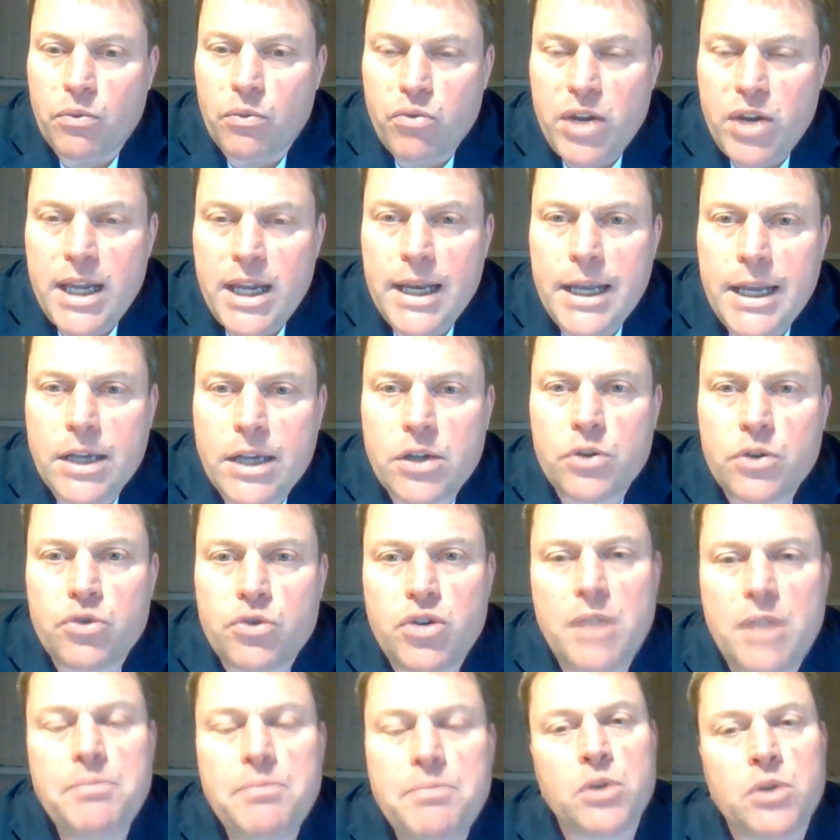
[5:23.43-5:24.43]
really
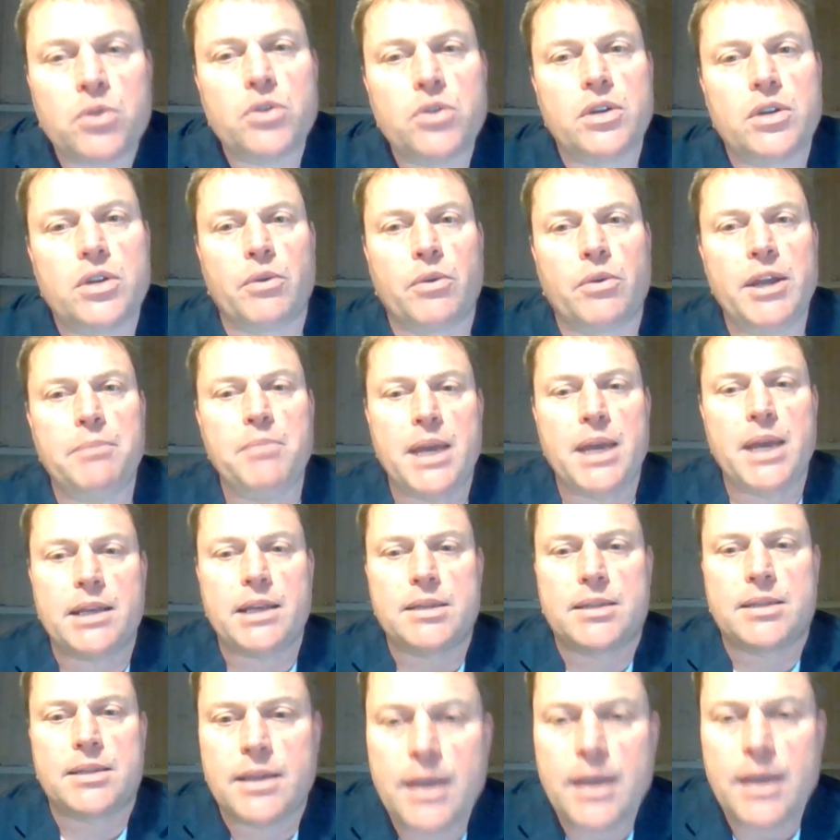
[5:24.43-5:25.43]
contribute to the grid
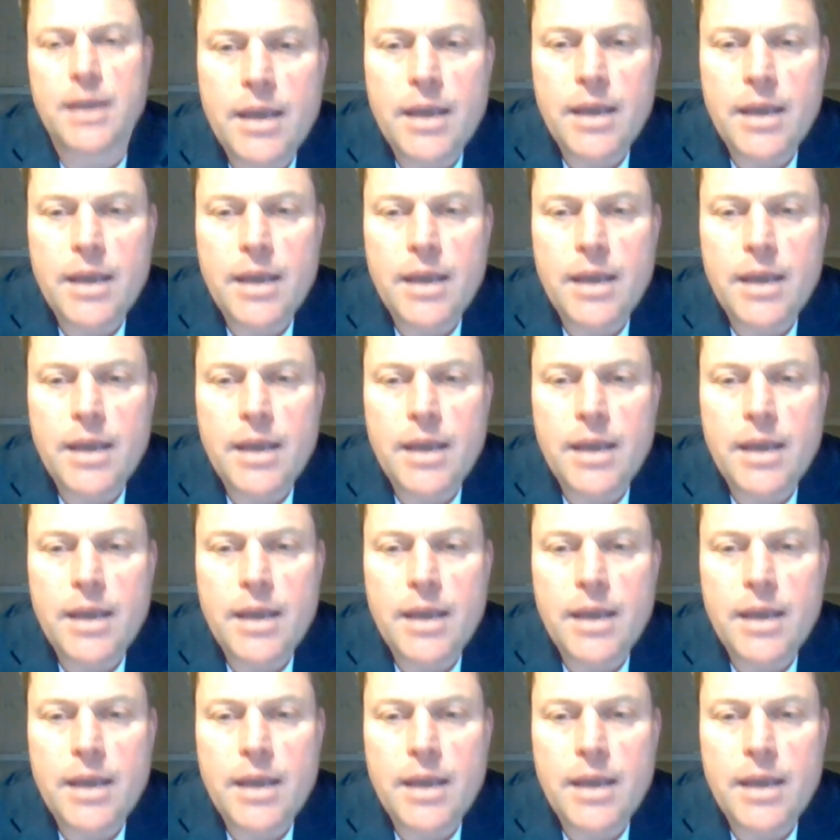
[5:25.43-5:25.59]
mix